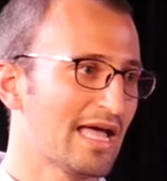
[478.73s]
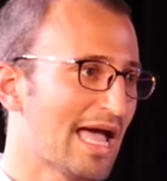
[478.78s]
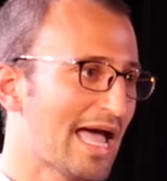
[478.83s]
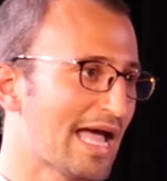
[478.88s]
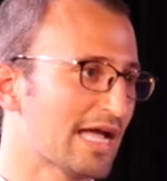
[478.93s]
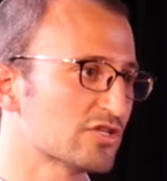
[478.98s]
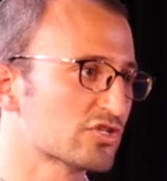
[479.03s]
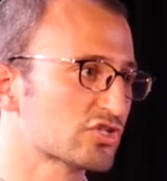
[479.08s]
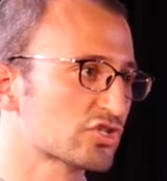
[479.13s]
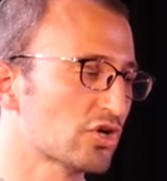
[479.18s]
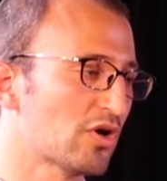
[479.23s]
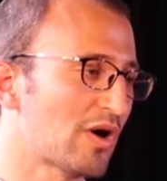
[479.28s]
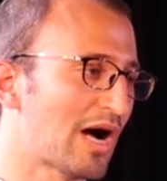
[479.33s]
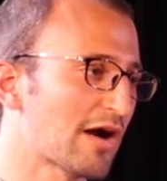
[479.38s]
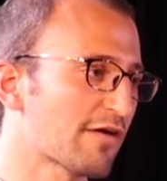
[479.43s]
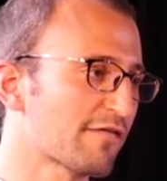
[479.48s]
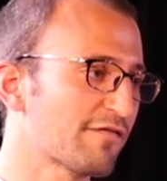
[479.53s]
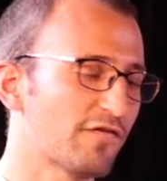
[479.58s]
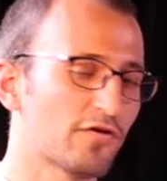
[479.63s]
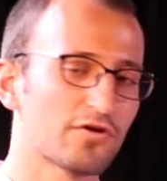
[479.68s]
And so
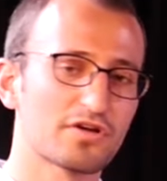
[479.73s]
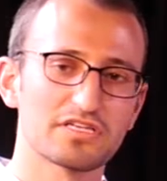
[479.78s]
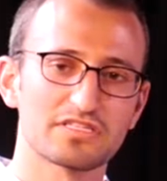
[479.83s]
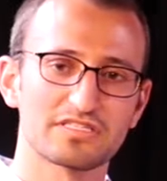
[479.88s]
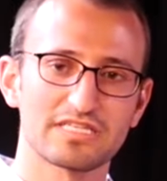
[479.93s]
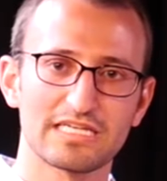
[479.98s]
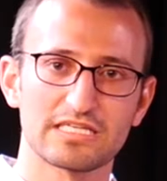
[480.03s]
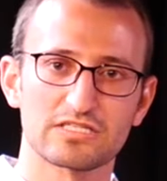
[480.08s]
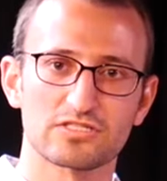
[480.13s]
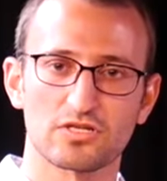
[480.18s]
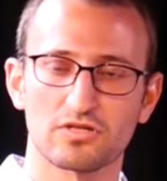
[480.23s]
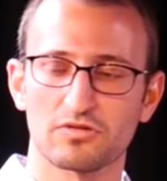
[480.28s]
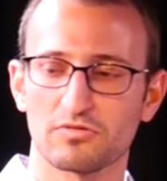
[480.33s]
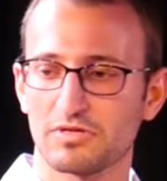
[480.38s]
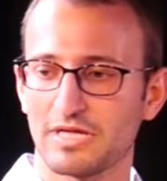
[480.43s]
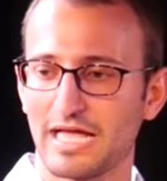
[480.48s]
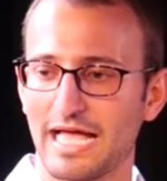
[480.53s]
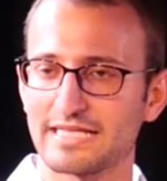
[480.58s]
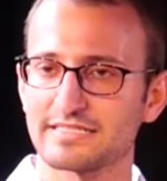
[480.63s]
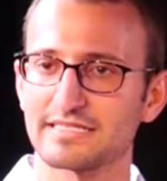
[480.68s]
our focus is,
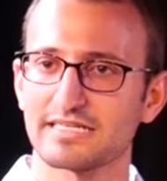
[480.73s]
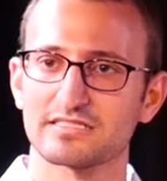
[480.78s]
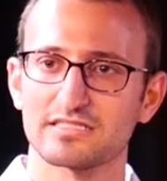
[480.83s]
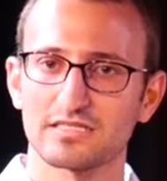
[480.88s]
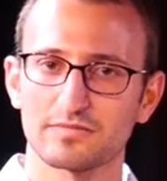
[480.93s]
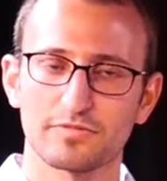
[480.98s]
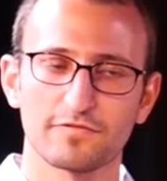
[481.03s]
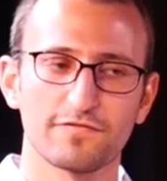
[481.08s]
as I said